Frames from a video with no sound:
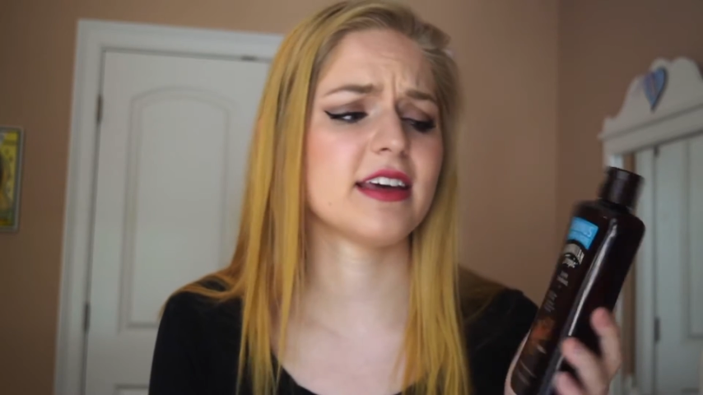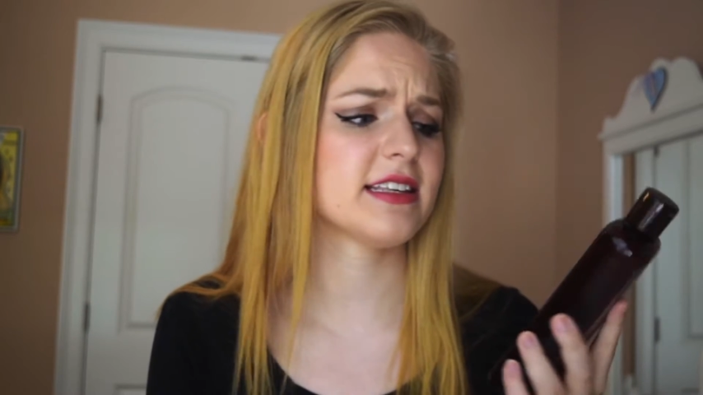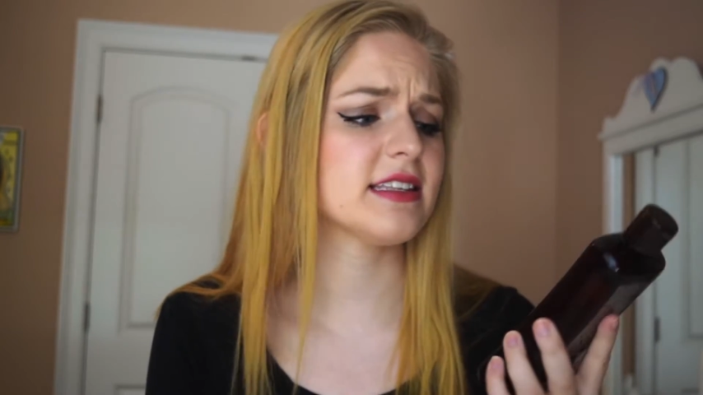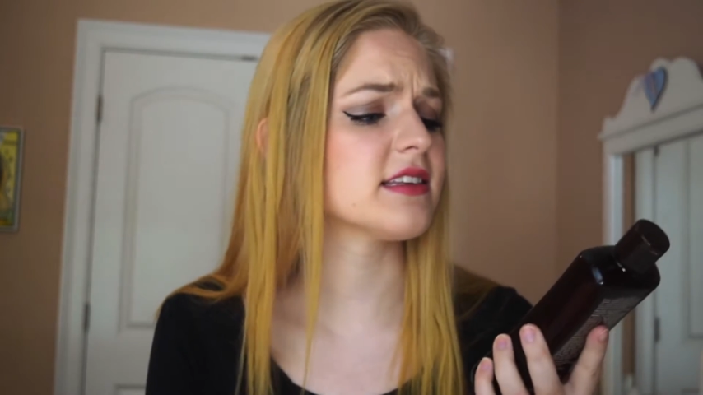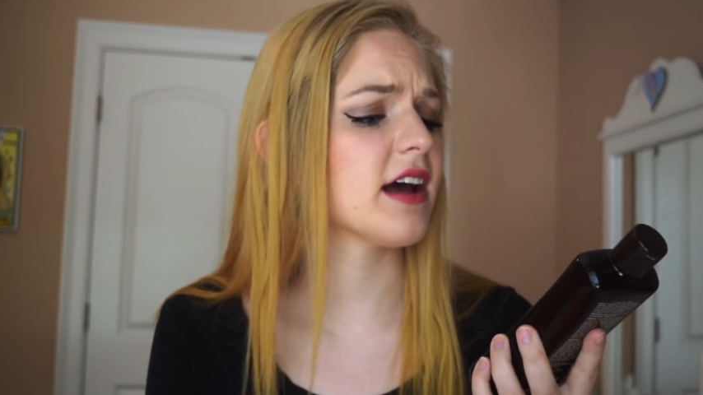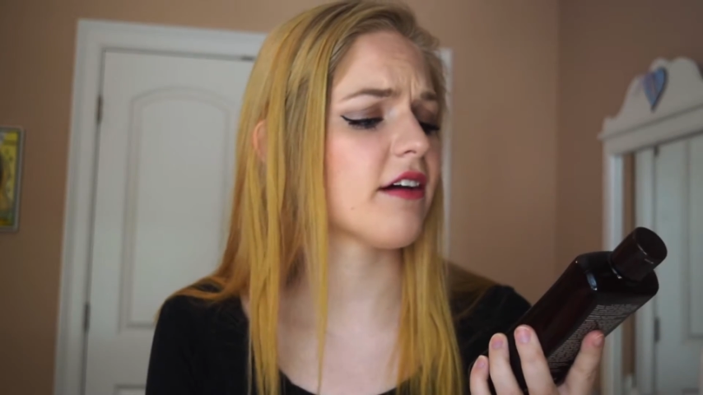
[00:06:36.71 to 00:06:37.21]

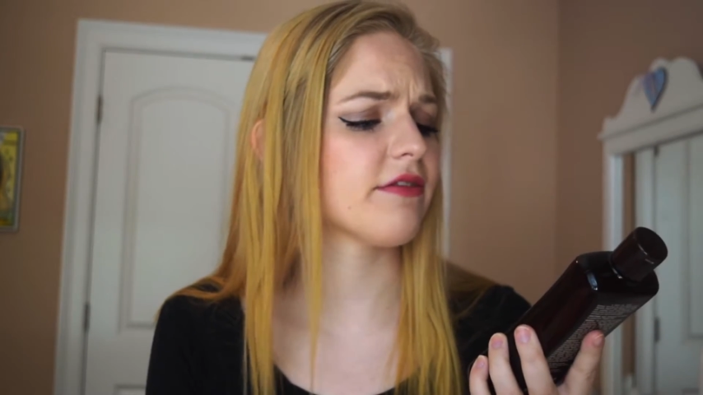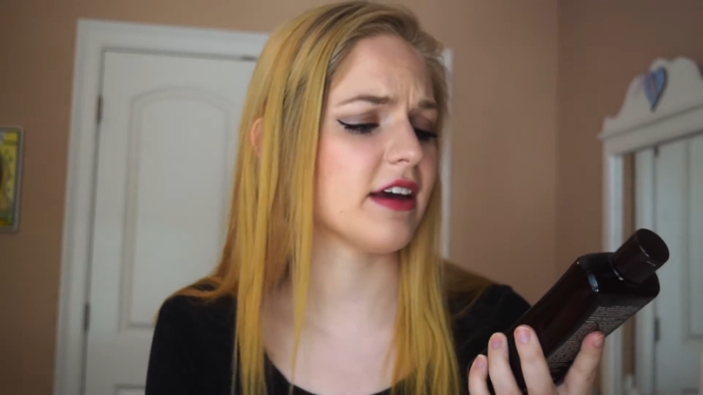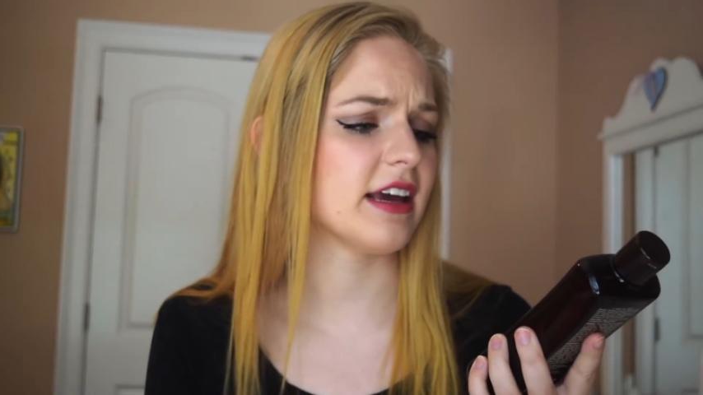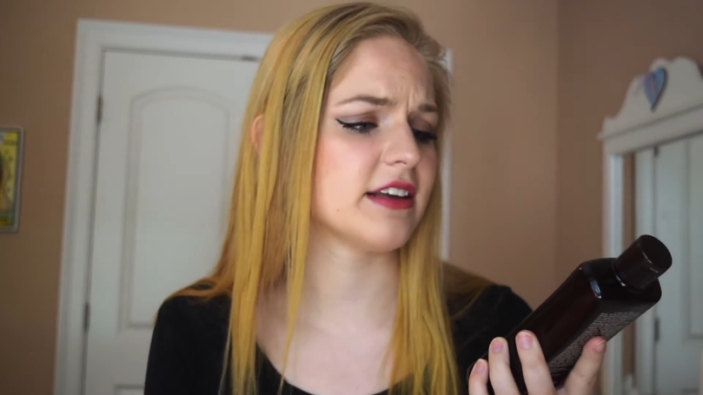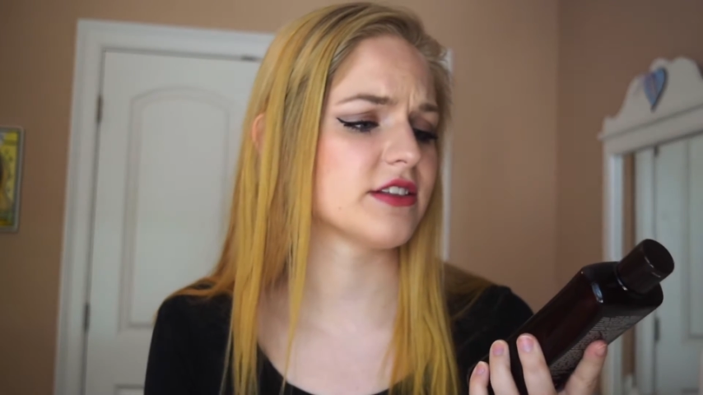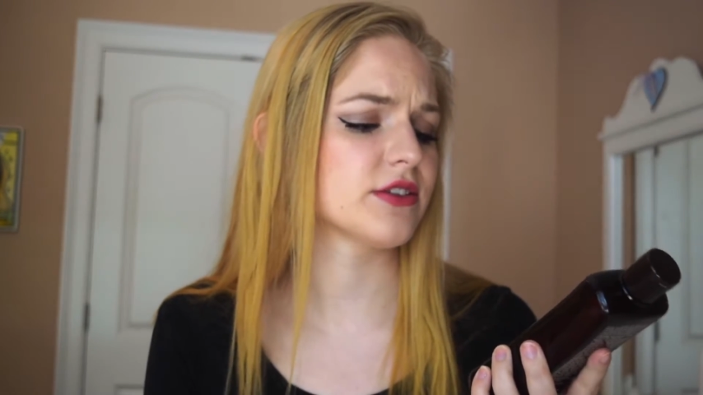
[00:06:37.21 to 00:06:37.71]
this stuff
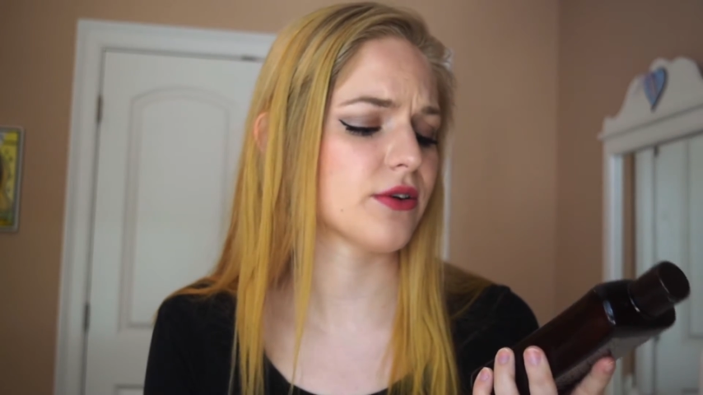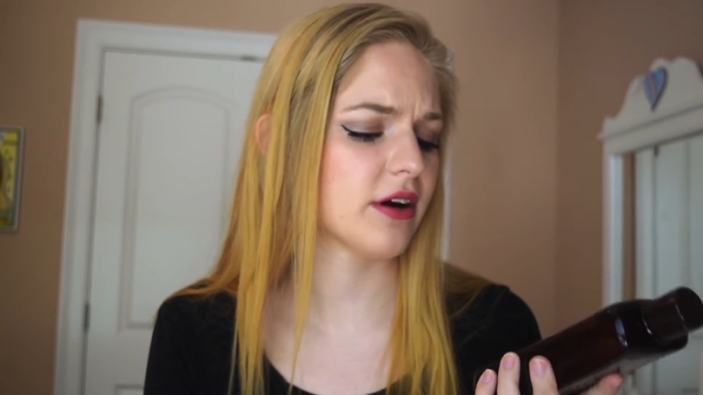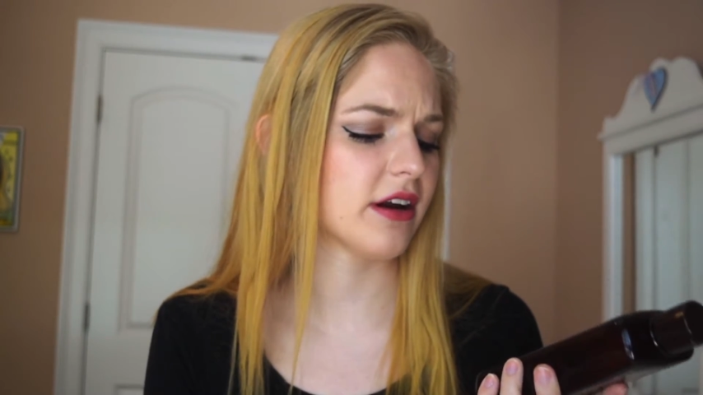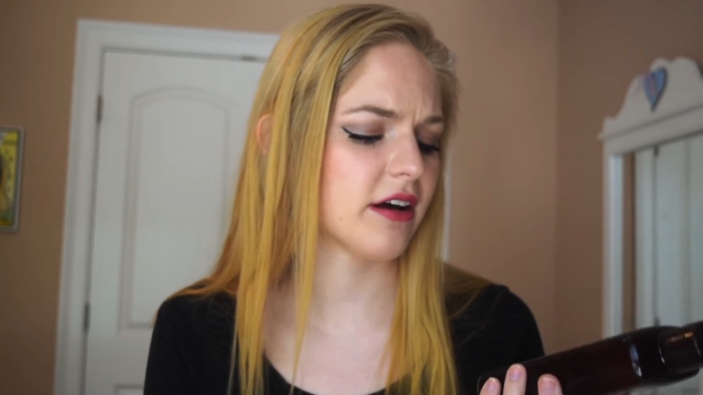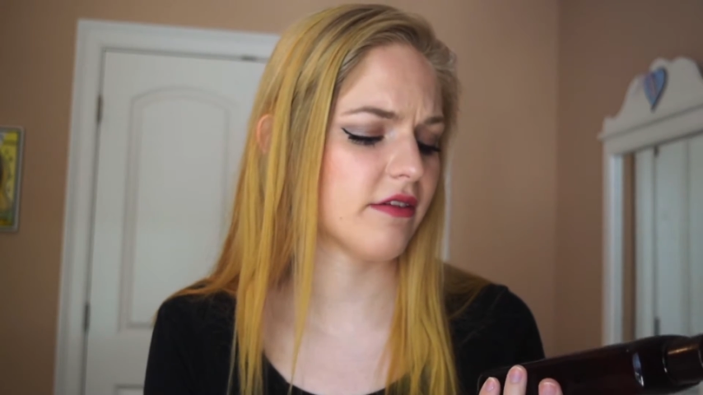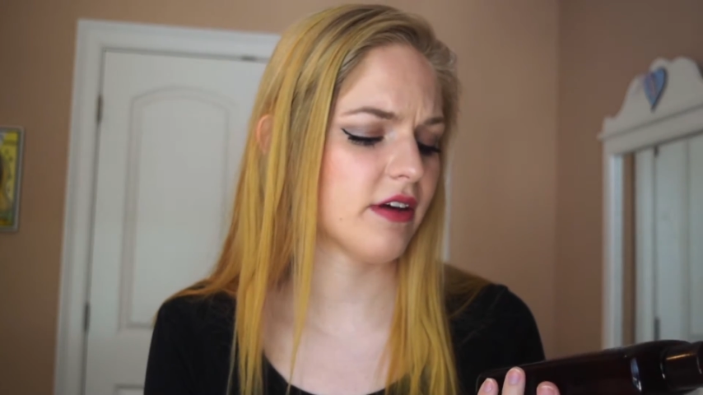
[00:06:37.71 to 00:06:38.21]
is
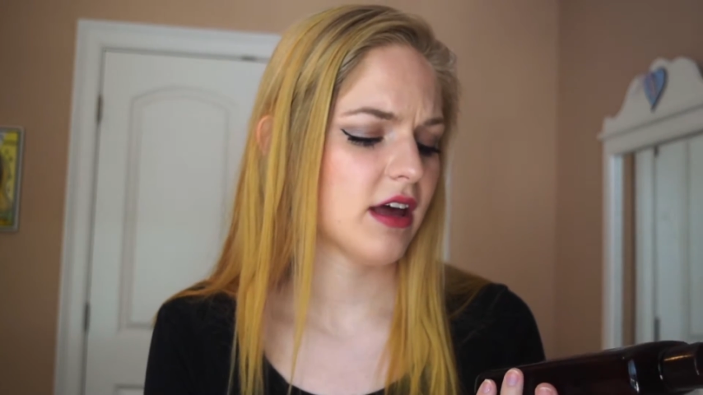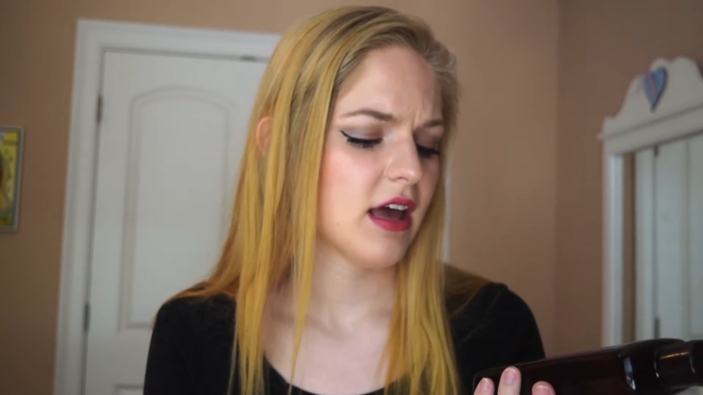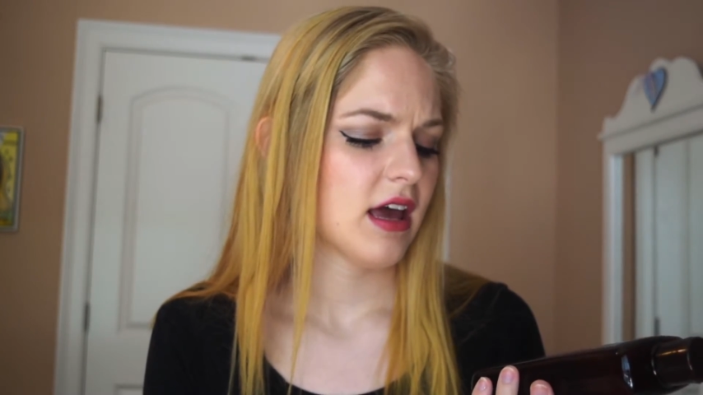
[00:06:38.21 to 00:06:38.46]
sort of,